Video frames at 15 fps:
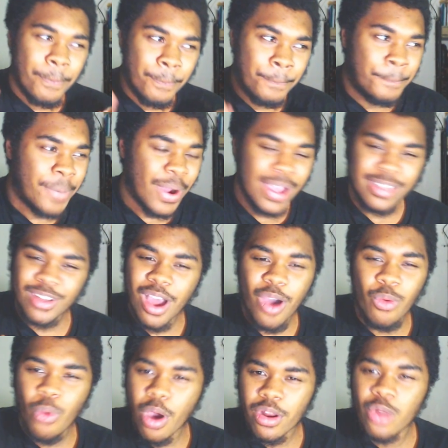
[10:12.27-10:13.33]
But he's not a
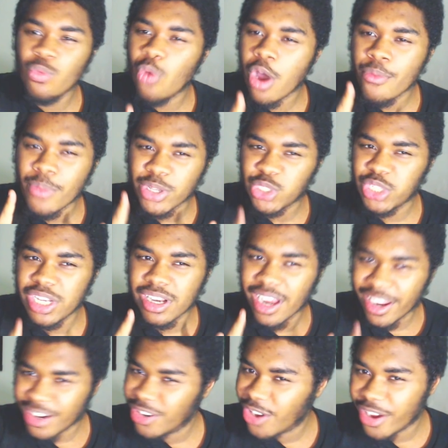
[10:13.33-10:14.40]
one-on-one machine
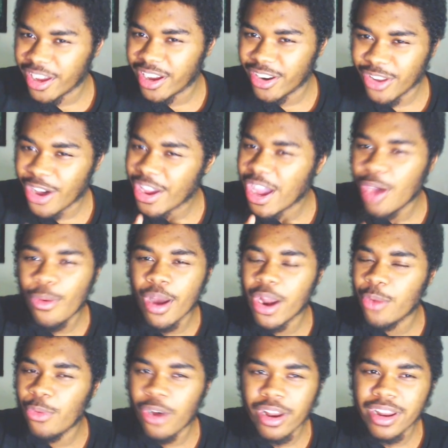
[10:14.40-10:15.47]
like Neuer. Neuer
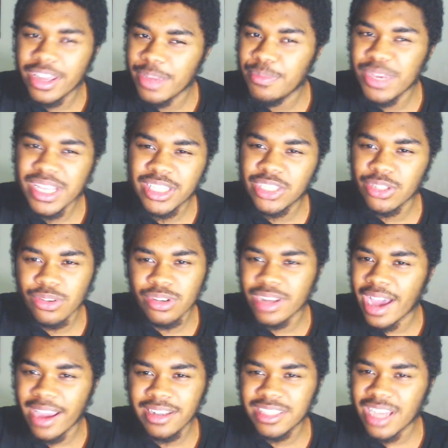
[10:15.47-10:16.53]
one-on-one, he beats you
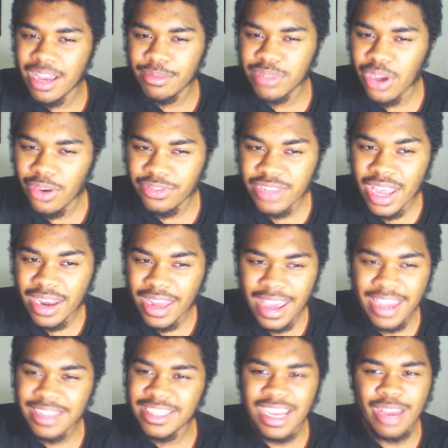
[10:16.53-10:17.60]
9 times out of 10,
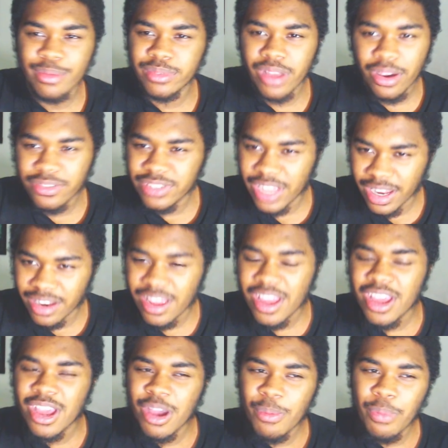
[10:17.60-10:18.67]
8 times out of 10.
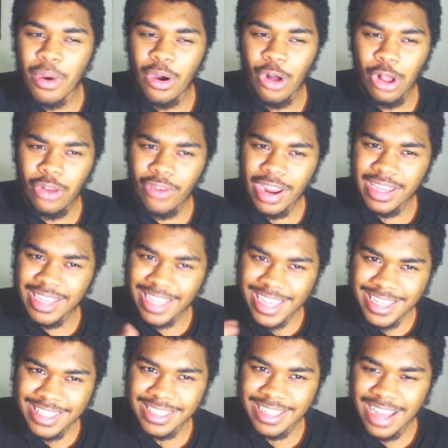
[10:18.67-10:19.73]
But Ulreich
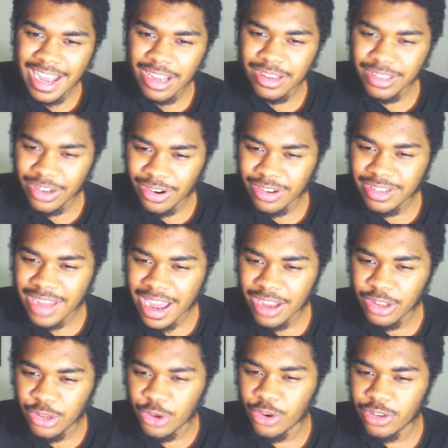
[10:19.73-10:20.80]
isn't that,
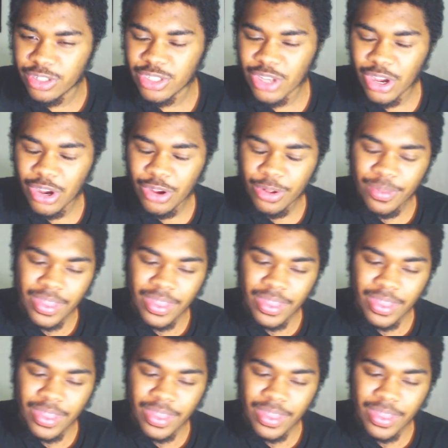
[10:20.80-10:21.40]
that good. So